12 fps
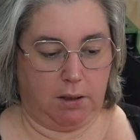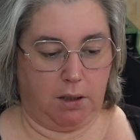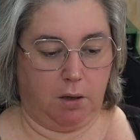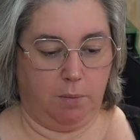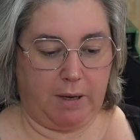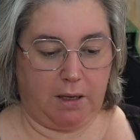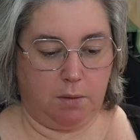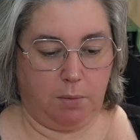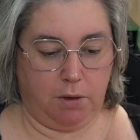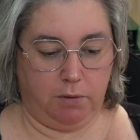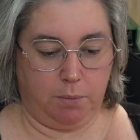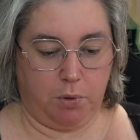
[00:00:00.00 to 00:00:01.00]
I'll make
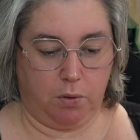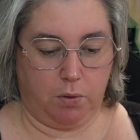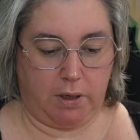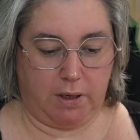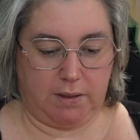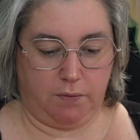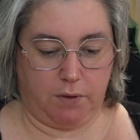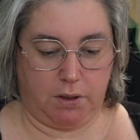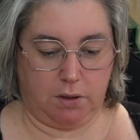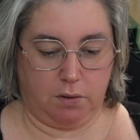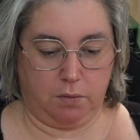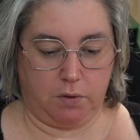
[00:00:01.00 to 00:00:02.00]
my report as if I
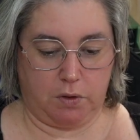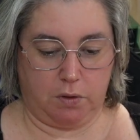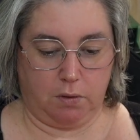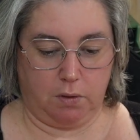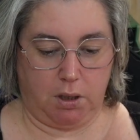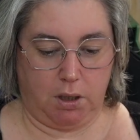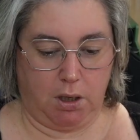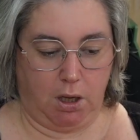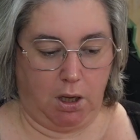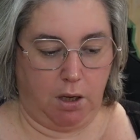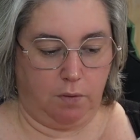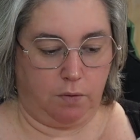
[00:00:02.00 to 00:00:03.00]
told a story,
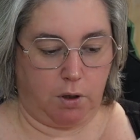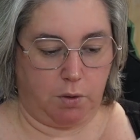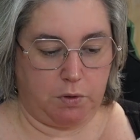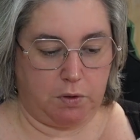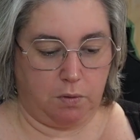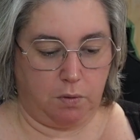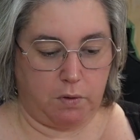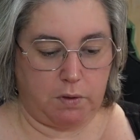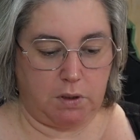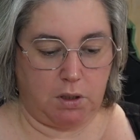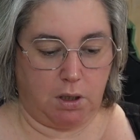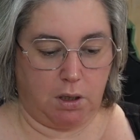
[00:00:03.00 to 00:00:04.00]
for I was taught as a
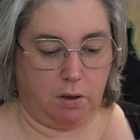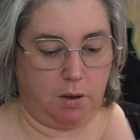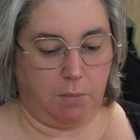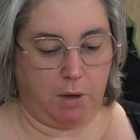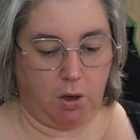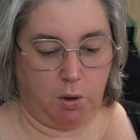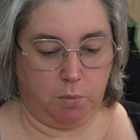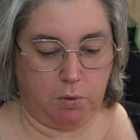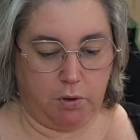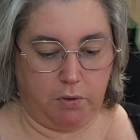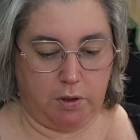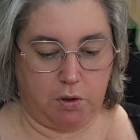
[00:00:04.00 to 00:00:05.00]
child in my
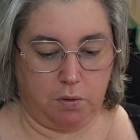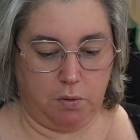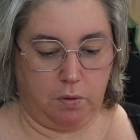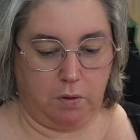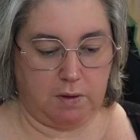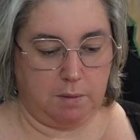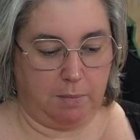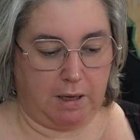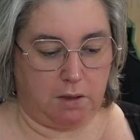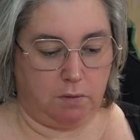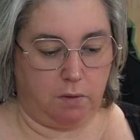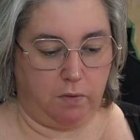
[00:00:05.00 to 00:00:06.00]
homeworld that truth is a
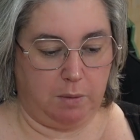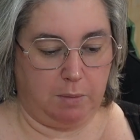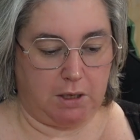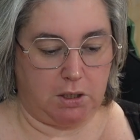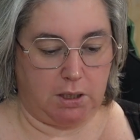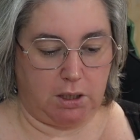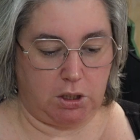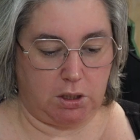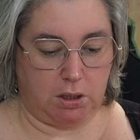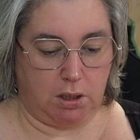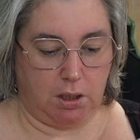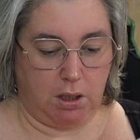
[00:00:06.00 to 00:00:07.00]
matter of the
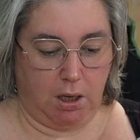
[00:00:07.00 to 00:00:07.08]
imagination.